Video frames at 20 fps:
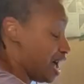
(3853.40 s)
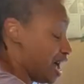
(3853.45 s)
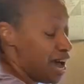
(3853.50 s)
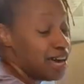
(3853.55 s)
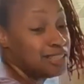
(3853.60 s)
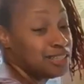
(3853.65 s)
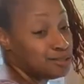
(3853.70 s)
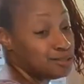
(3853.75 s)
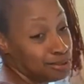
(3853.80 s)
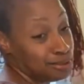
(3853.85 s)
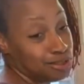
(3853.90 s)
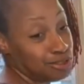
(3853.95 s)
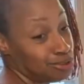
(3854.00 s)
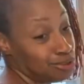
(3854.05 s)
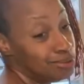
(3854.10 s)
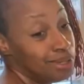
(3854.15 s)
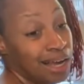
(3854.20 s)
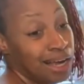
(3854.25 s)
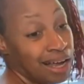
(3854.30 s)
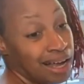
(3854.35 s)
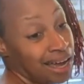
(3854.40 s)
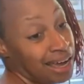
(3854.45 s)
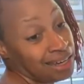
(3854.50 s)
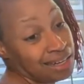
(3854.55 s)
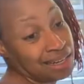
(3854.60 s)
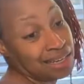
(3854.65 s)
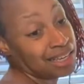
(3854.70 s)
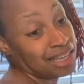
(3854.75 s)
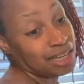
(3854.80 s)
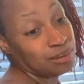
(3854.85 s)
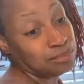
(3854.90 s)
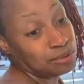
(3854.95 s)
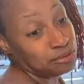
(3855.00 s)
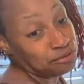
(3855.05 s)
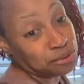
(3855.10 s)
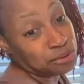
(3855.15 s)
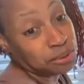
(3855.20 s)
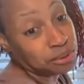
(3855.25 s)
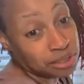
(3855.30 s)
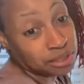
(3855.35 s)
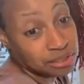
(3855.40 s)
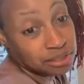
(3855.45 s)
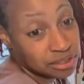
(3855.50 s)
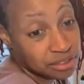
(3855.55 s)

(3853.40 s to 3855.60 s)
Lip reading: honest with you, I didn't care before.